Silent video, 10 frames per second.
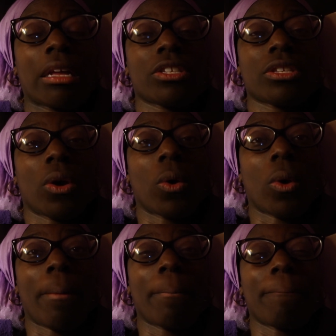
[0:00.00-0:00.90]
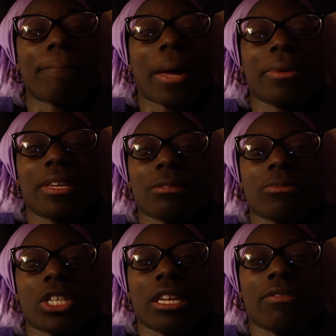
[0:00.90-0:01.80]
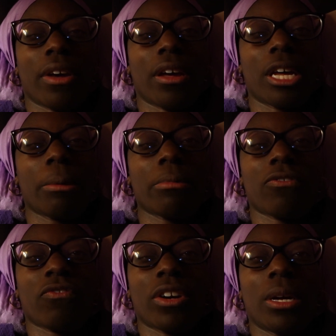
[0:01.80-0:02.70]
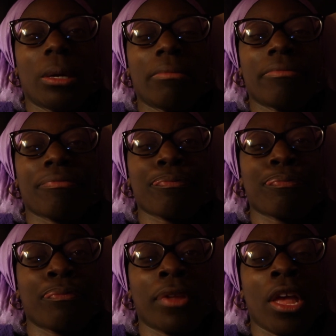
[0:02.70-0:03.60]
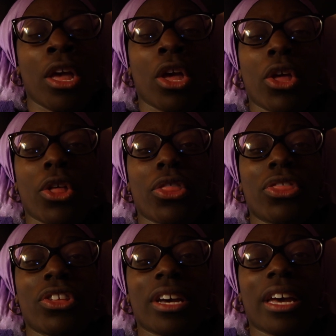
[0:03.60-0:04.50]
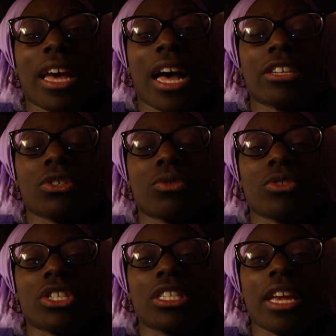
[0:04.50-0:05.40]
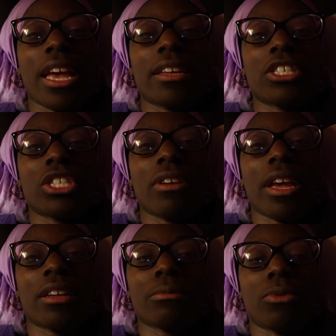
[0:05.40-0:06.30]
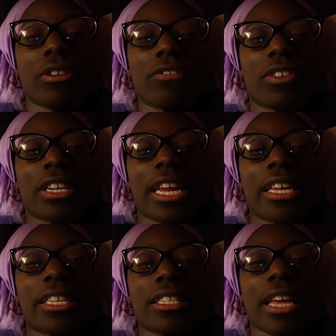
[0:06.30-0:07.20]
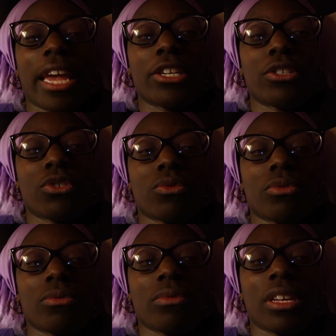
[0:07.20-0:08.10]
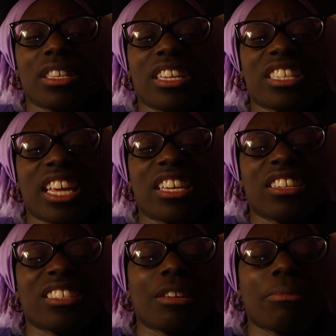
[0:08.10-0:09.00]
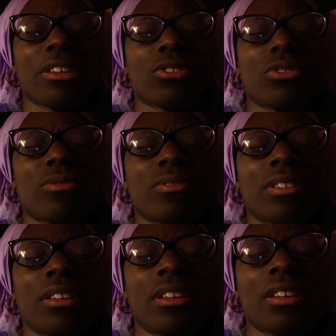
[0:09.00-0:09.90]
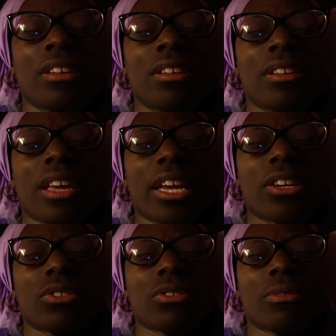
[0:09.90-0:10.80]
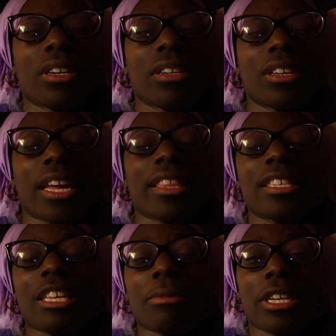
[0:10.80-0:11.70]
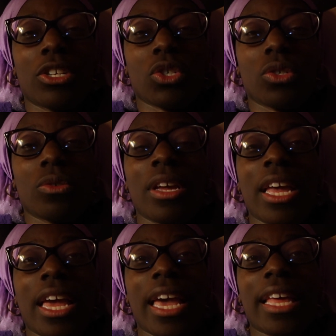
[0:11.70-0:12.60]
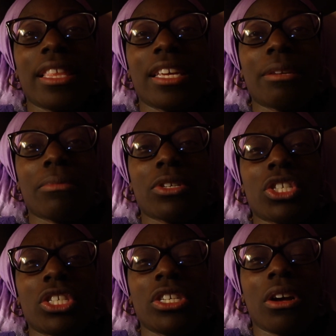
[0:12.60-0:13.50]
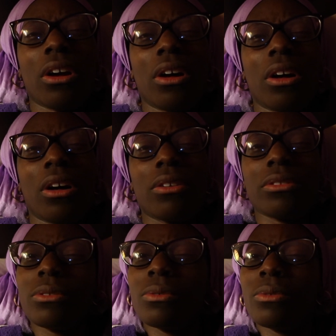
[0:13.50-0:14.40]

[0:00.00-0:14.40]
so I'm getting some shady vibes from the guy. So Jill has a boyfriend, and it's Andrew. And then is his name Andrew? Andrew, right? I think his name is Andrew. And then, but she gives